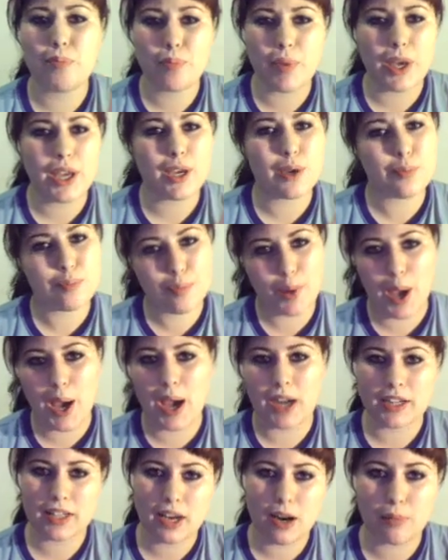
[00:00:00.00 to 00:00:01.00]
big
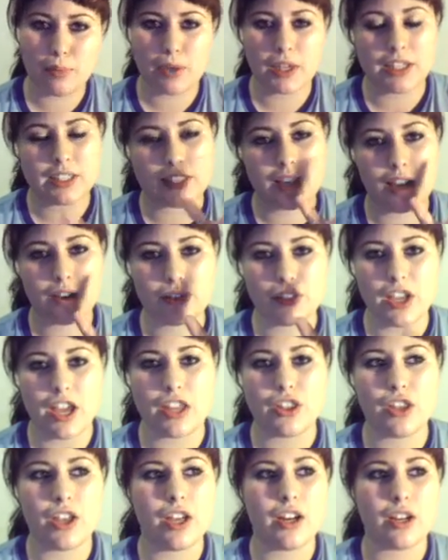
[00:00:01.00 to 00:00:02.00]
bad companies out there
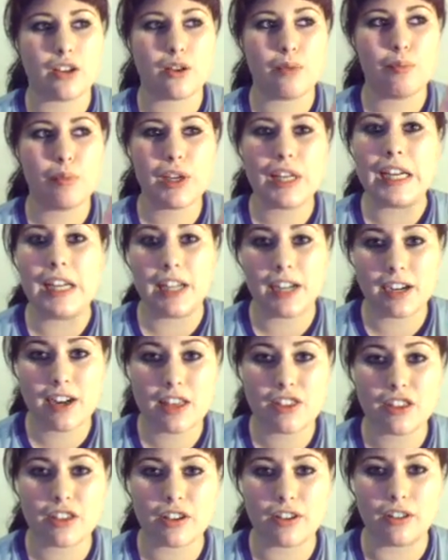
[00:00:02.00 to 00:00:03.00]
that are completely
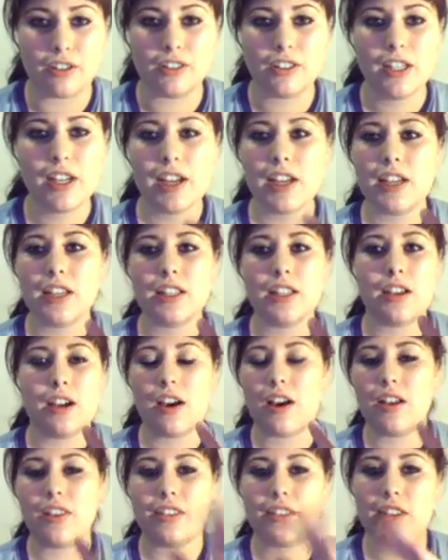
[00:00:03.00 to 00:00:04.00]
unethical.
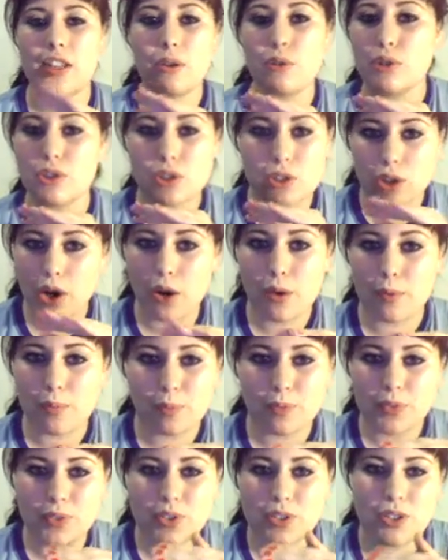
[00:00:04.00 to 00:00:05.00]
There are so
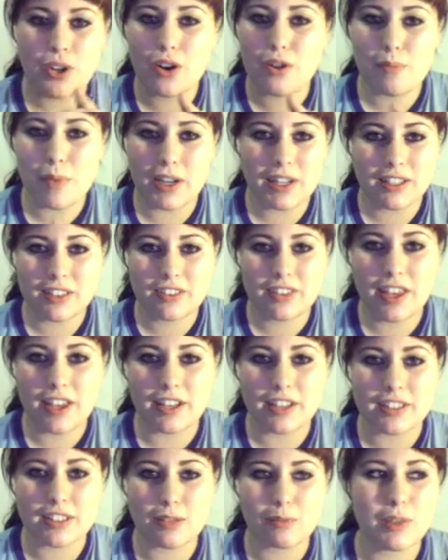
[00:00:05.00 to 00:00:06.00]
many
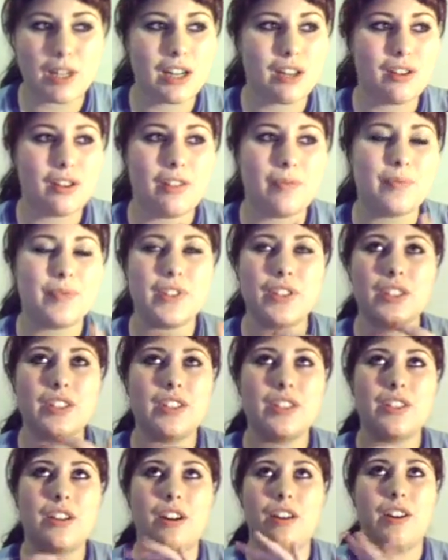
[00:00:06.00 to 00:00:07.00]
things. I mean,
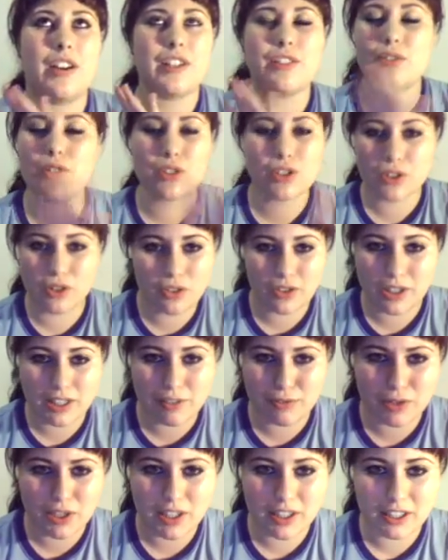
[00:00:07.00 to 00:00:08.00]
I'm just not
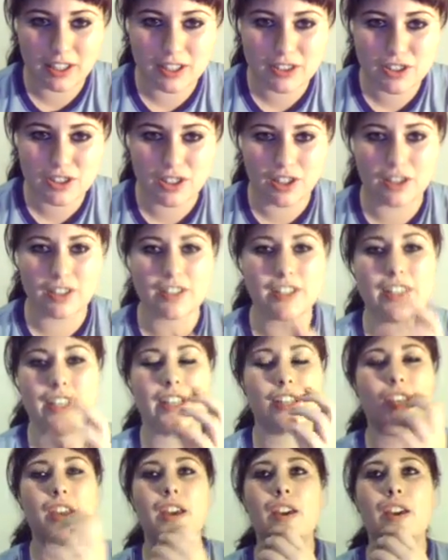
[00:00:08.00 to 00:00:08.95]
even going to get started.